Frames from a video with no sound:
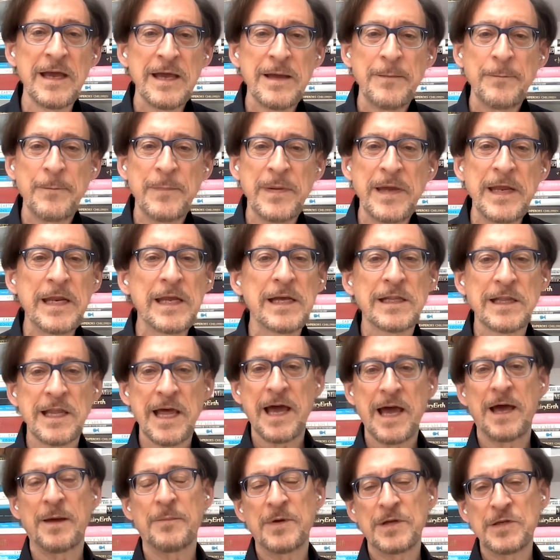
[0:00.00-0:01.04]
Media
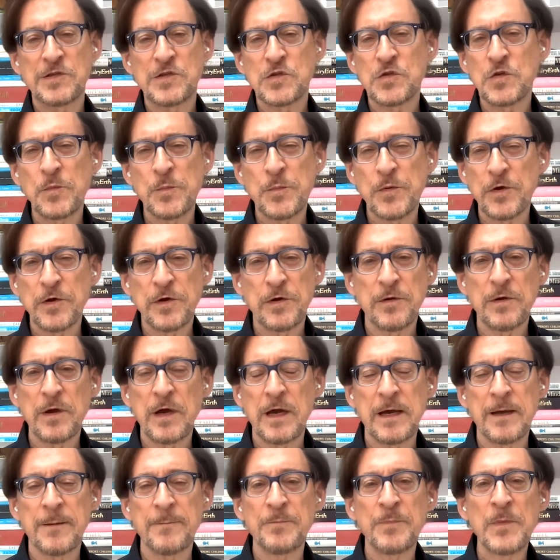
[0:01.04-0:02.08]
Lab, a super
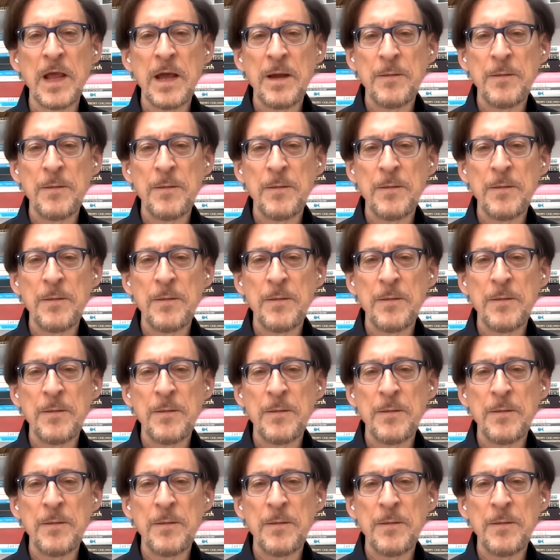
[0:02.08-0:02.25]
um,